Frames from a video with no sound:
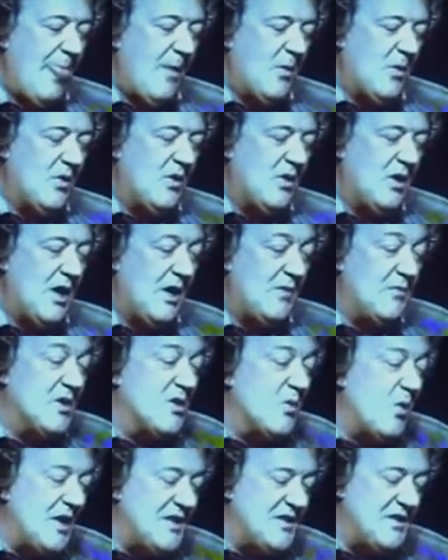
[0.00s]
or
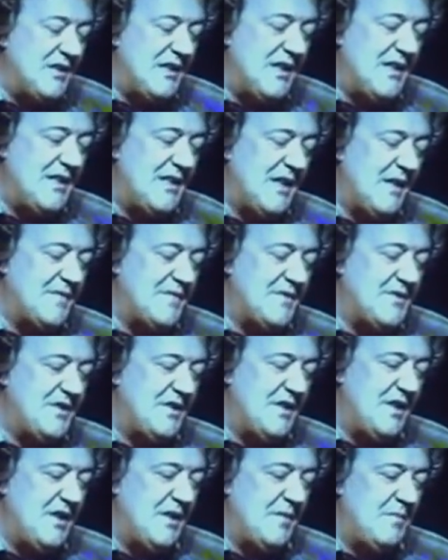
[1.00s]
unrequitedly loved,
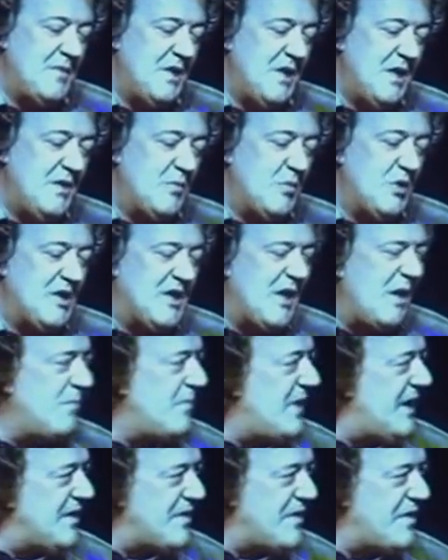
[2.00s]
will come
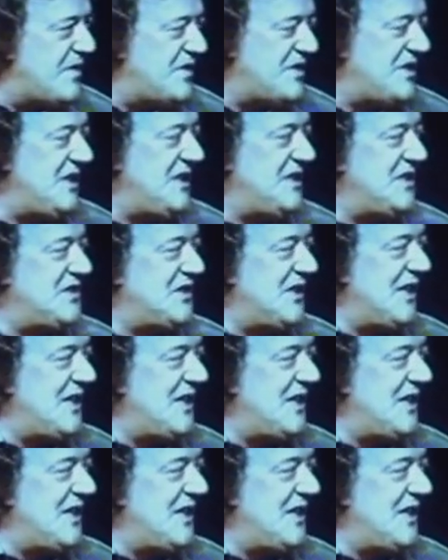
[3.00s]
back 30 years